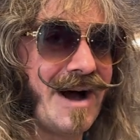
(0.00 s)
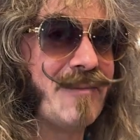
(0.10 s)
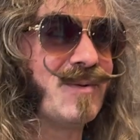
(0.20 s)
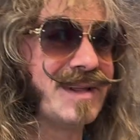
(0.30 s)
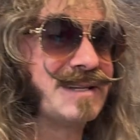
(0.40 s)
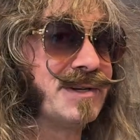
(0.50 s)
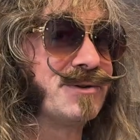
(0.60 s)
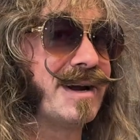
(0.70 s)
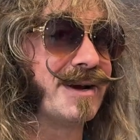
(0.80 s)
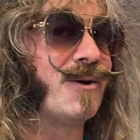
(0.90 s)
I'm the one that's
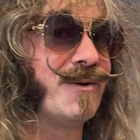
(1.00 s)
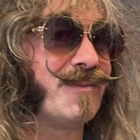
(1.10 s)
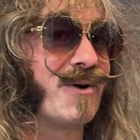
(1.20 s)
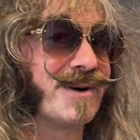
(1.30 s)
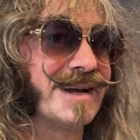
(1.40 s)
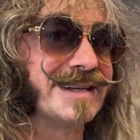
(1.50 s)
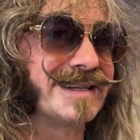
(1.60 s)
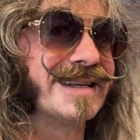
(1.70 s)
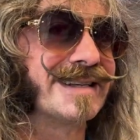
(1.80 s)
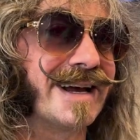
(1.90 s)
been training all morning
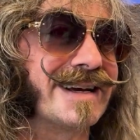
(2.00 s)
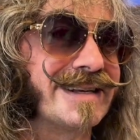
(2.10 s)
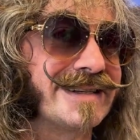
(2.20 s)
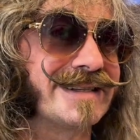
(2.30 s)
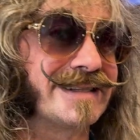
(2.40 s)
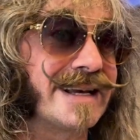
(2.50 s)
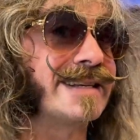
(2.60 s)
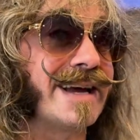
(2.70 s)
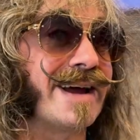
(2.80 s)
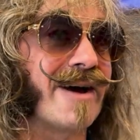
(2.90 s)
since like
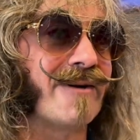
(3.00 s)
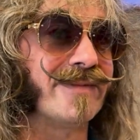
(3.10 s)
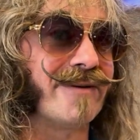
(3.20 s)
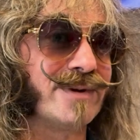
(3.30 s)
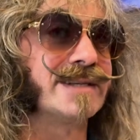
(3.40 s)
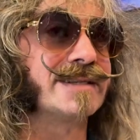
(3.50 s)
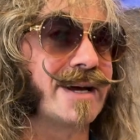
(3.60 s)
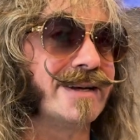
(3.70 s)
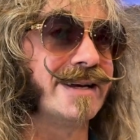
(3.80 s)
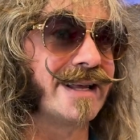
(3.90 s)
six A M I've been
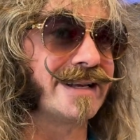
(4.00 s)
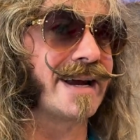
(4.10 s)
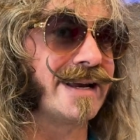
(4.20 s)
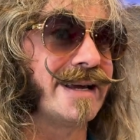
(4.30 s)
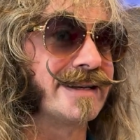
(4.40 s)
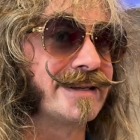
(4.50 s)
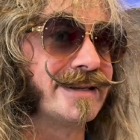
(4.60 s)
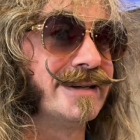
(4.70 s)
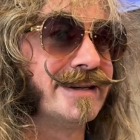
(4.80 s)
studying the techniques.